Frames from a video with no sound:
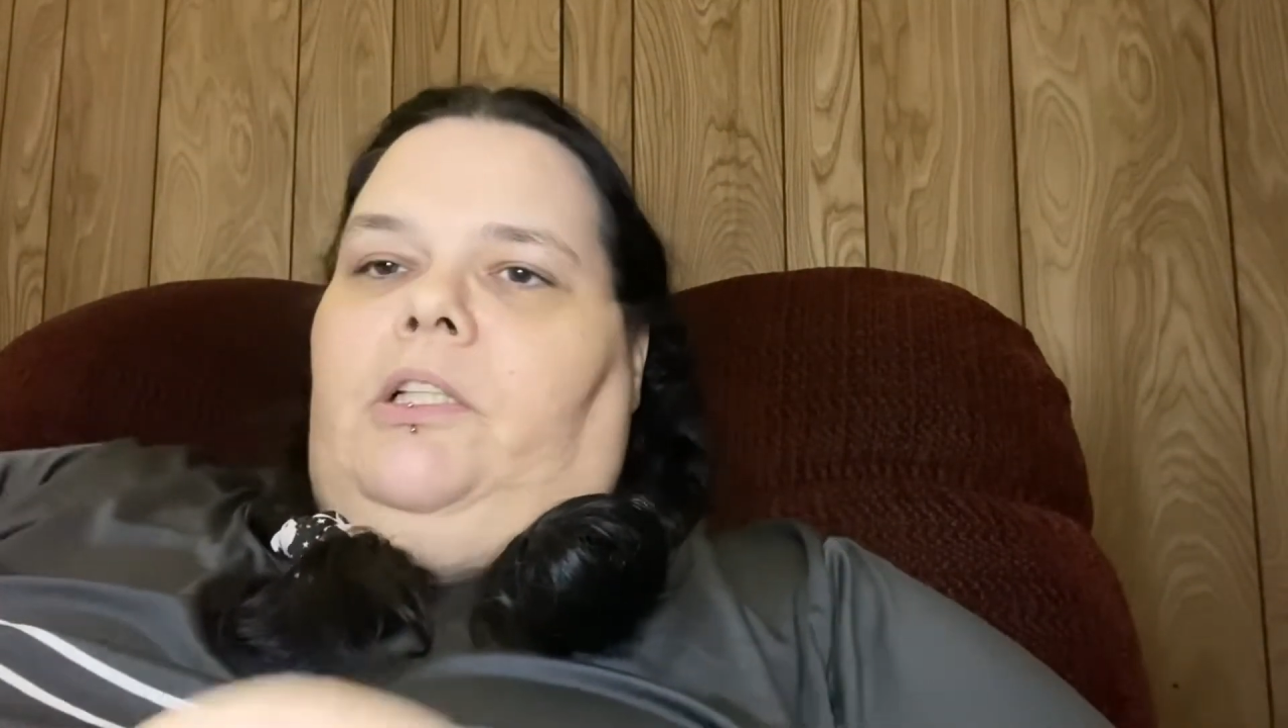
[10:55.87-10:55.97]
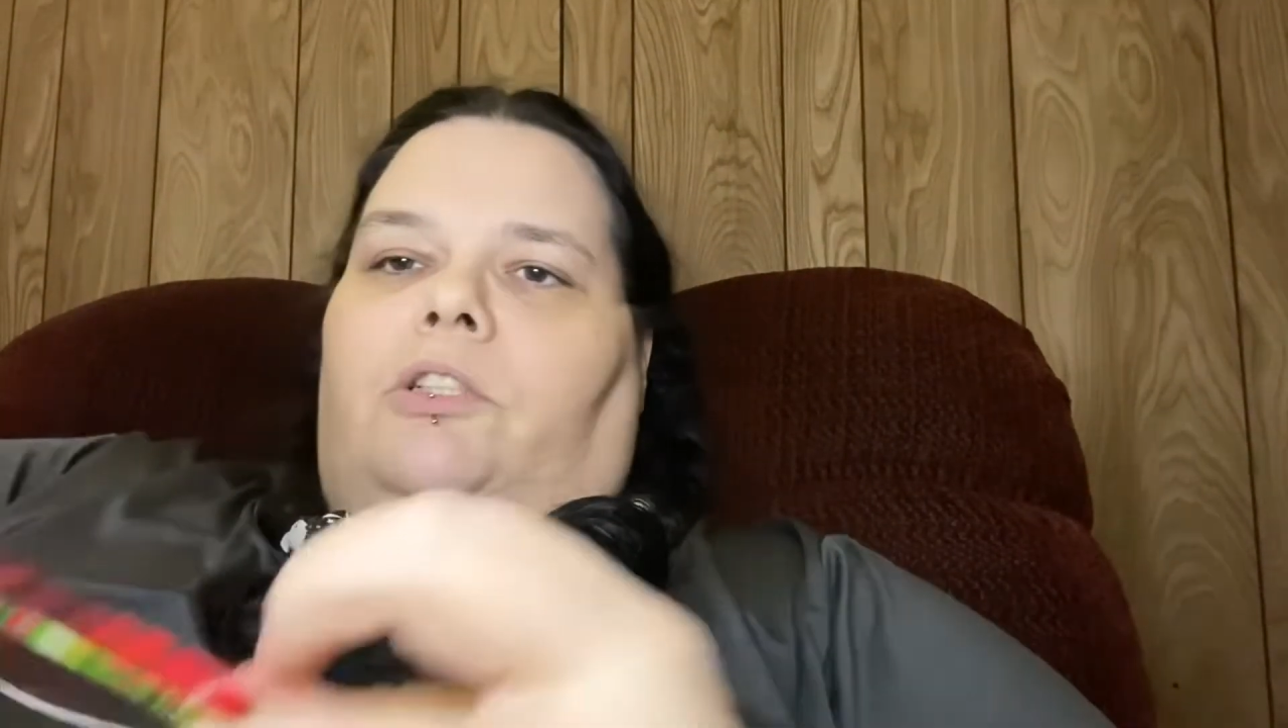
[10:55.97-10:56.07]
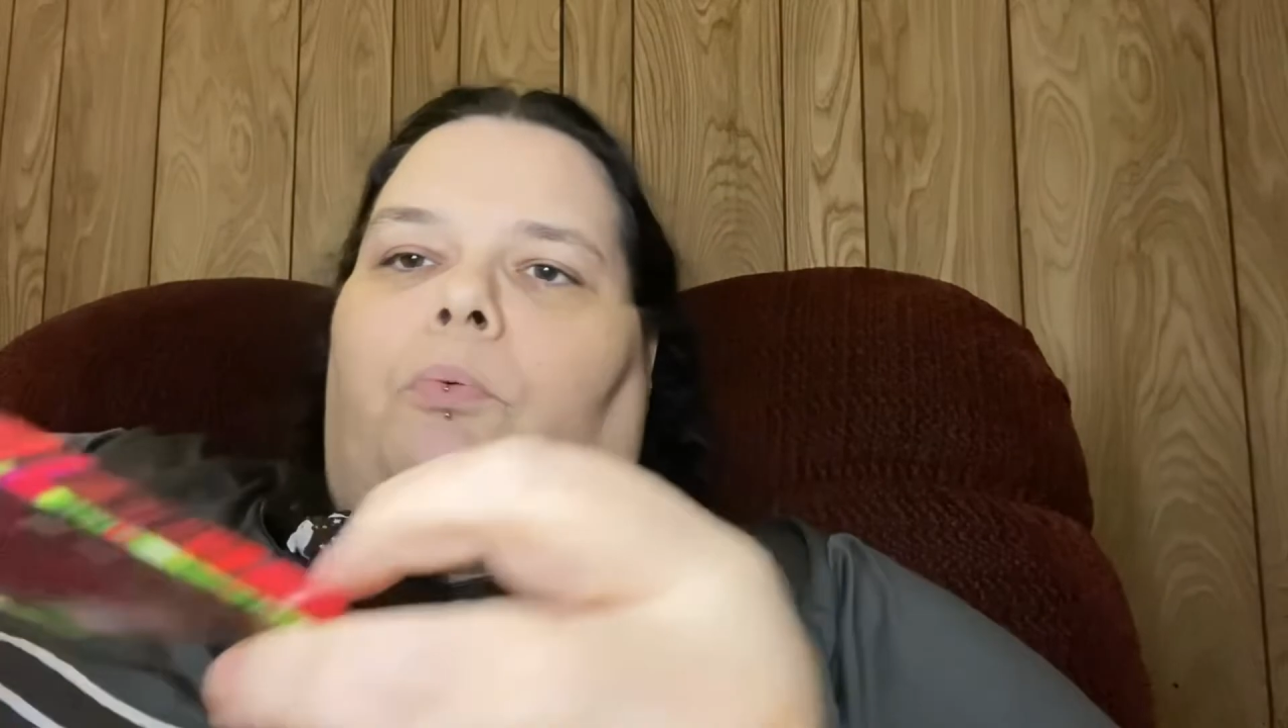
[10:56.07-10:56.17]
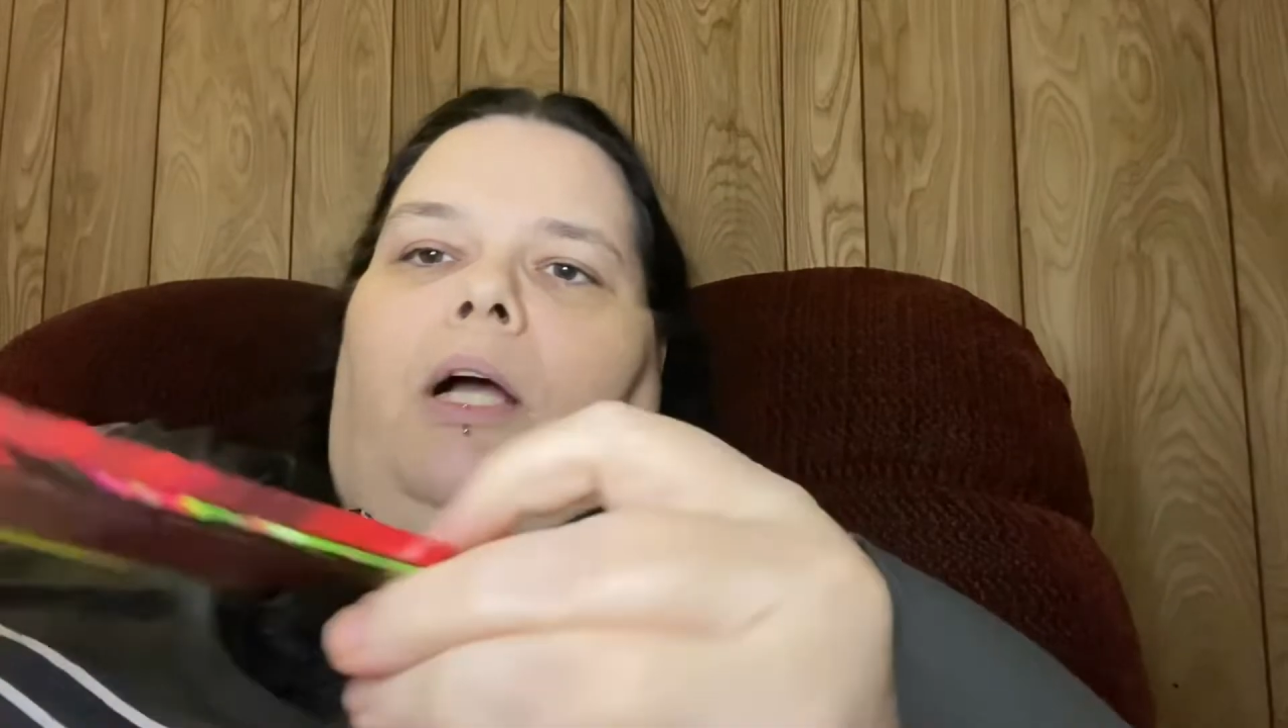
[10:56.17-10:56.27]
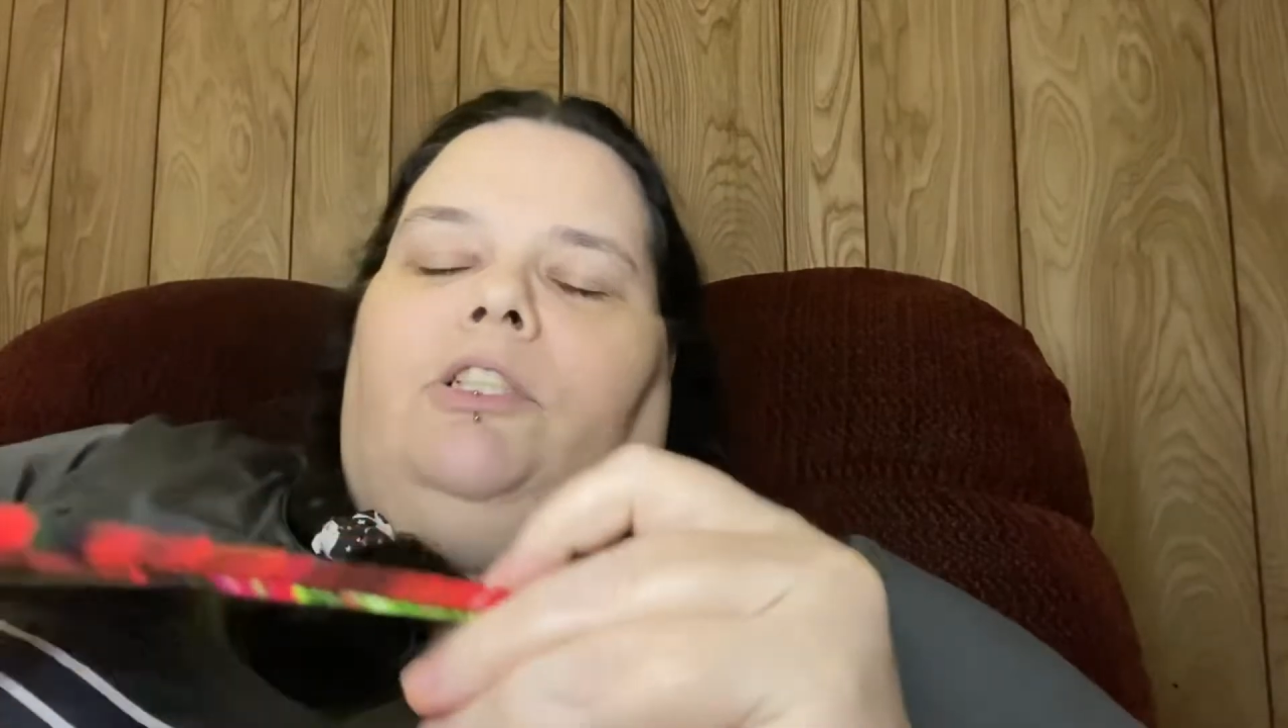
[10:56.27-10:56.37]
to
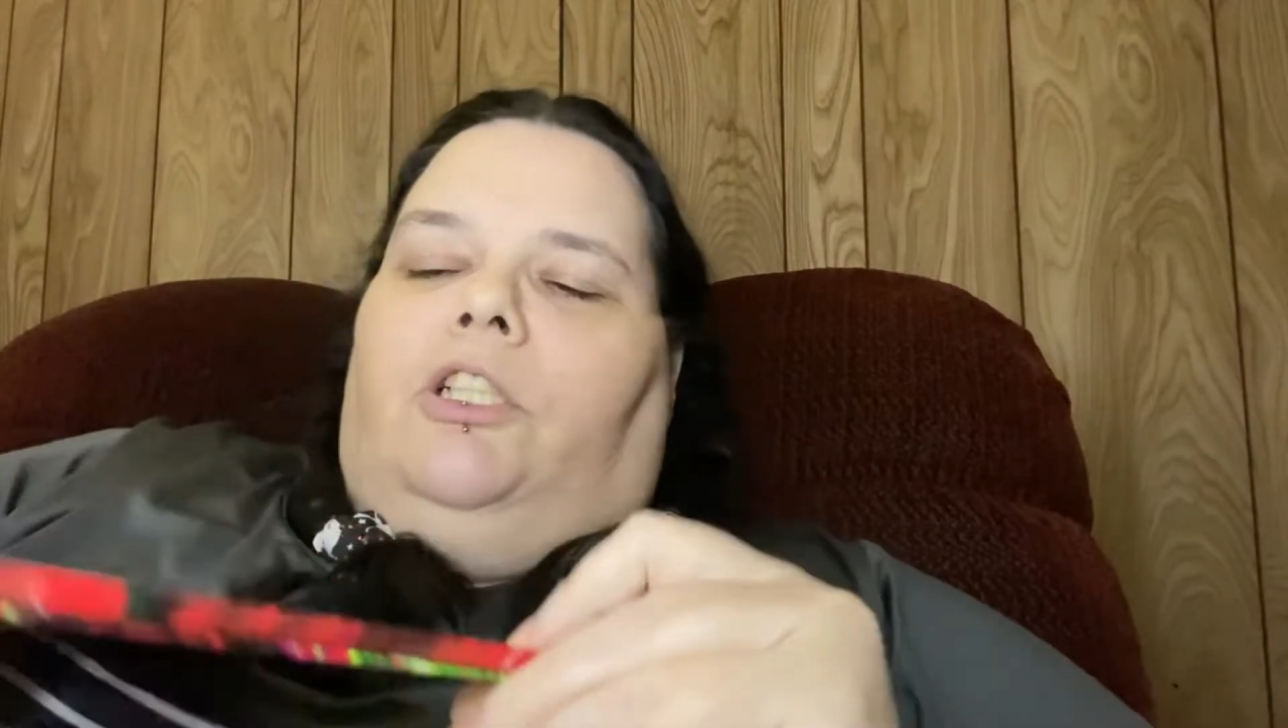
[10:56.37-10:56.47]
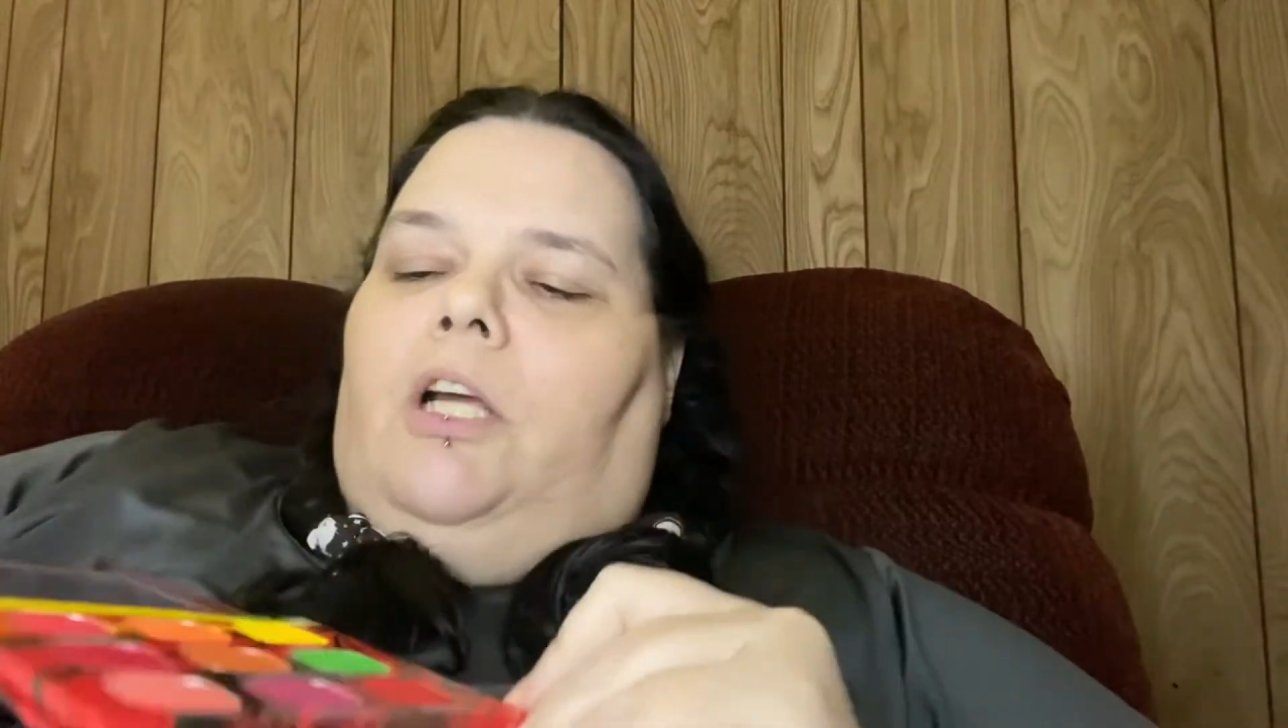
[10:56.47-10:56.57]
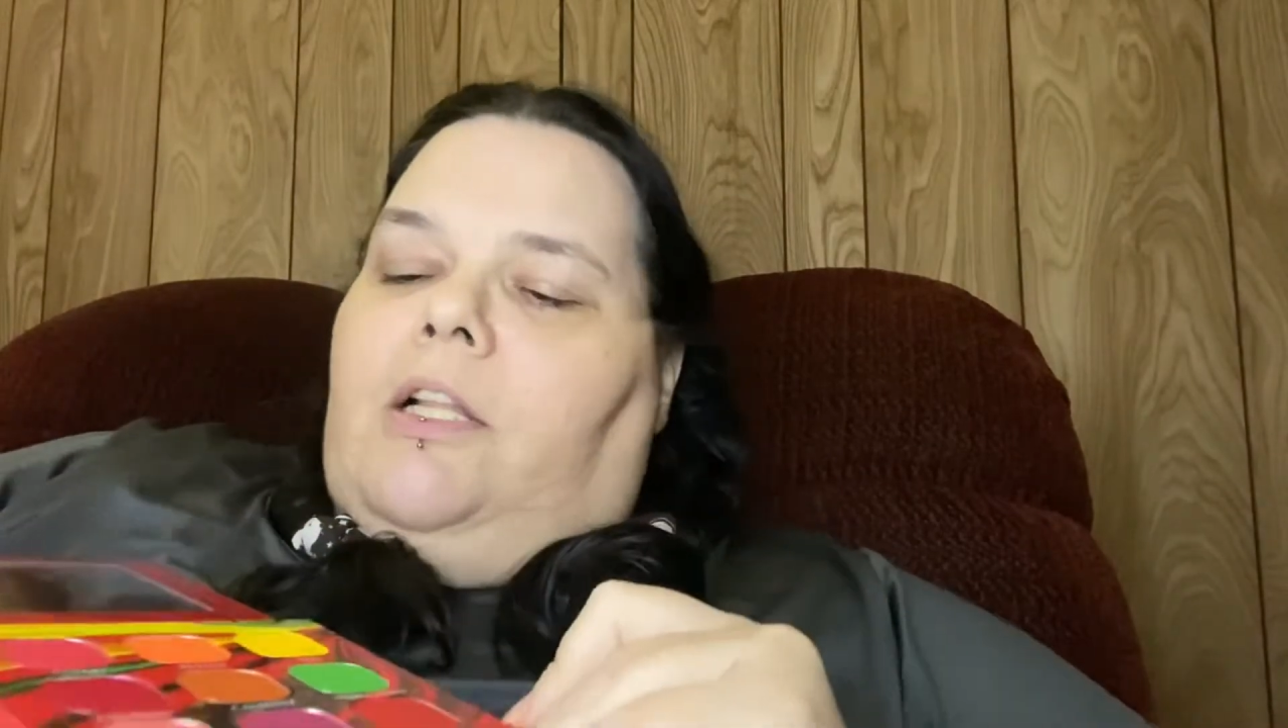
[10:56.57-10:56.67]
swatch.